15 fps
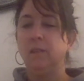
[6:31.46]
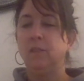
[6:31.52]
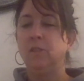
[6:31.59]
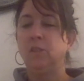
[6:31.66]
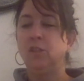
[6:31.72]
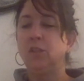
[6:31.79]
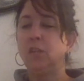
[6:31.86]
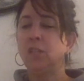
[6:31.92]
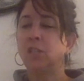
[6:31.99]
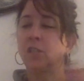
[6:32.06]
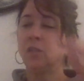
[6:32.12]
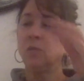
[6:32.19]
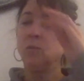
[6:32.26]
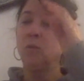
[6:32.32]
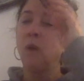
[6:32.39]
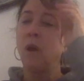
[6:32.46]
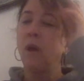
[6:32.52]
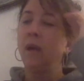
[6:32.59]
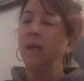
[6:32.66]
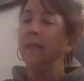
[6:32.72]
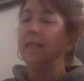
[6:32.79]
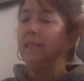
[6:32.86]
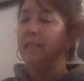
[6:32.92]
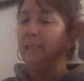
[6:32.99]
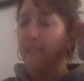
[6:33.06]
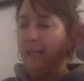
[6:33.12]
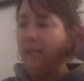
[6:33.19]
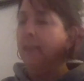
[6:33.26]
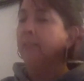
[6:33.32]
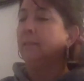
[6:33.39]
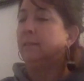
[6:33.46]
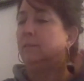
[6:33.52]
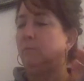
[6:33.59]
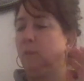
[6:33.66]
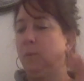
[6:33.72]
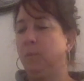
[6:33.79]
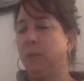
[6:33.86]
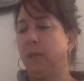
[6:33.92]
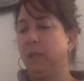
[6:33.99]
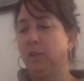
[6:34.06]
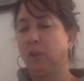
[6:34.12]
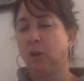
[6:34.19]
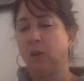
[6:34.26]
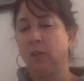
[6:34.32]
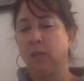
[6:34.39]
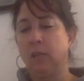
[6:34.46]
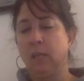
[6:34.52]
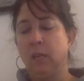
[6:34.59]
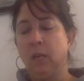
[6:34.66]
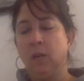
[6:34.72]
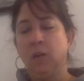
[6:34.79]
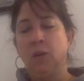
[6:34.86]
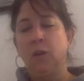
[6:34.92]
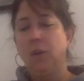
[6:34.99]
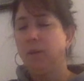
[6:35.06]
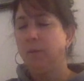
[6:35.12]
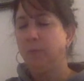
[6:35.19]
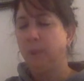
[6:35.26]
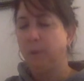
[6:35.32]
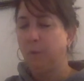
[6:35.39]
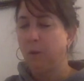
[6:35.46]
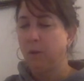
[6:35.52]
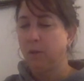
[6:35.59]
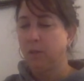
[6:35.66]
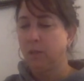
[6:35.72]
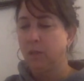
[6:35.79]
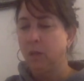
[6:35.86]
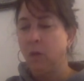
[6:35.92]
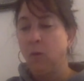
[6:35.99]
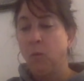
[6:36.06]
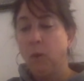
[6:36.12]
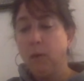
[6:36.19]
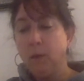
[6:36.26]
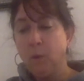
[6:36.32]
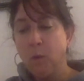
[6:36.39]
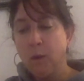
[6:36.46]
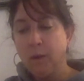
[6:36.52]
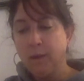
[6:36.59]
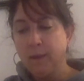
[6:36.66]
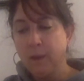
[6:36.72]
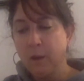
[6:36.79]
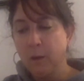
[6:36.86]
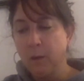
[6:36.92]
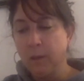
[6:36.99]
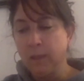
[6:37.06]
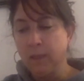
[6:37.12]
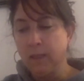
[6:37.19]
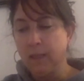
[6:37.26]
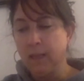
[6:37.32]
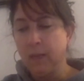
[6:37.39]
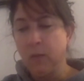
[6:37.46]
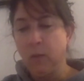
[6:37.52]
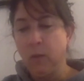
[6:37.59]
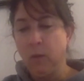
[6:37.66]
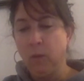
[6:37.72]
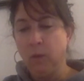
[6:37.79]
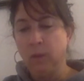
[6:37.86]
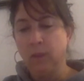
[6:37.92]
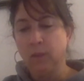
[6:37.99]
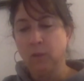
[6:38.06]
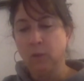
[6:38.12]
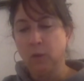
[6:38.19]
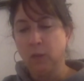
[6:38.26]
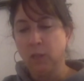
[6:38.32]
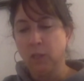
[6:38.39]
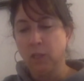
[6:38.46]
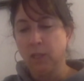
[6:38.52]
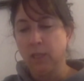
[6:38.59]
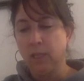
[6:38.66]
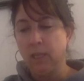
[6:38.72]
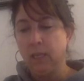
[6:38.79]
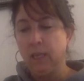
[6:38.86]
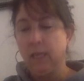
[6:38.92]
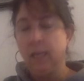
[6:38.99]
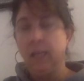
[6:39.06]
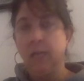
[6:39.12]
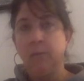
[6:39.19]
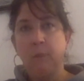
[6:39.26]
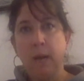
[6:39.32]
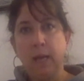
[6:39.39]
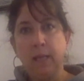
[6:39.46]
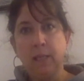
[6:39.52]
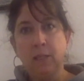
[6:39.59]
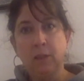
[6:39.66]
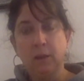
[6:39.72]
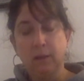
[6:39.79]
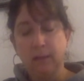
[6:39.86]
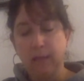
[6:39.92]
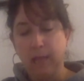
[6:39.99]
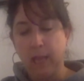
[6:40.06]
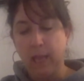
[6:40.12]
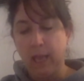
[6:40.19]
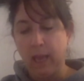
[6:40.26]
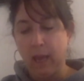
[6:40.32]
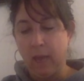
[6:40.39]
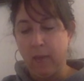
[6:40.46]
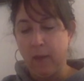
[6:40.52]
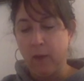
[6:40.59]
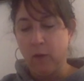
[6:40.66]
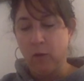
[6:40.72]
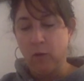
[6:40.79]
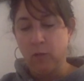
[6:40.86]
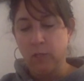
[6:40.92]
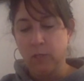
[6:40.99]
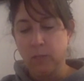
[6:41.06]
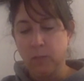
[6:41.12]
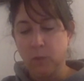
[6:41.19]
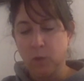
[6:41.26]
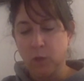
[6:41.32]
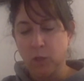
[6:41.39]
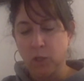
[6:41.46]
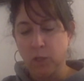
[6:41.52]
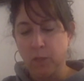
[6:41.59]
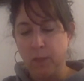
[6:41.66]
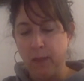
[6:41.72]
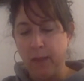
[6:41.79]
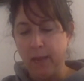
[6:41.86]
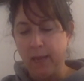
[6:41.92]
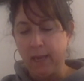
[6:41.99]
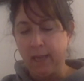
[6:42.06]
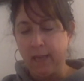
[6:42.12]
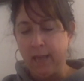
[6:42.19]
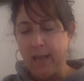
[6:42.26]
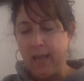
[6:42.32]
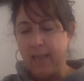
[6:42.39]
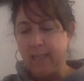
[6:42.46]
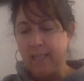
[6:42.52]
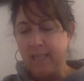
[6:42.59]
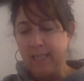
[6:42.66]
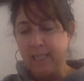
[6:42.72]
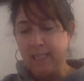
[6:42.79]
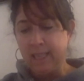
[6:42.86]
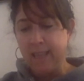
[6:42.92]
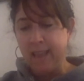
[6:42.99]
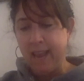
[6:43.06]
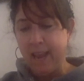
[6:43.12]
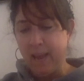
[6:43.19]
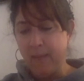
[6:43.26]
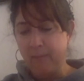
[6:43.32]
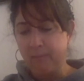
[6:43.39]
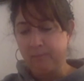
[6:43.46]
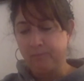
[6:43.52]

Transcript: "Just the wrong idea," replied Charlotte. "Couldn't be worse. We don't want Zuckerman to think Wilbur is crunchy. He might start thinking about crisp, crunchy bacon and tasty ham.